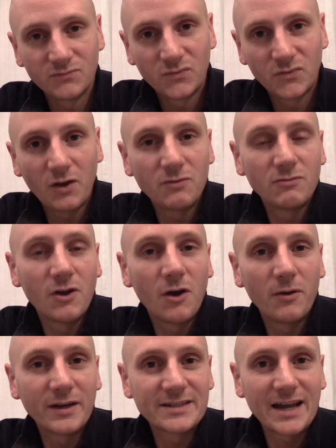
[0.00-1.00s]
don't
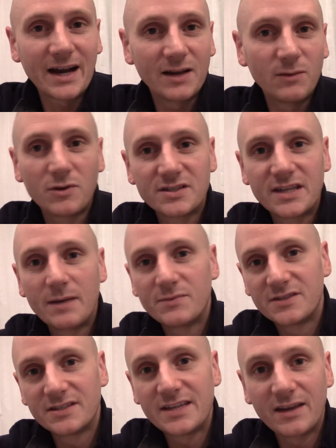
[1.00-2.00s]
know exactly what steps
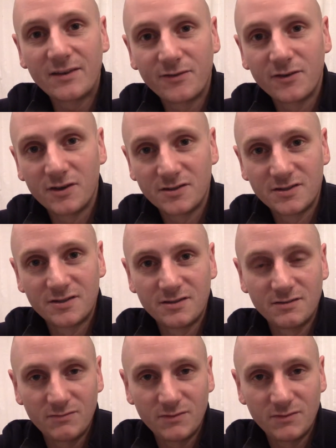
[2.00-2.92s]
to take first,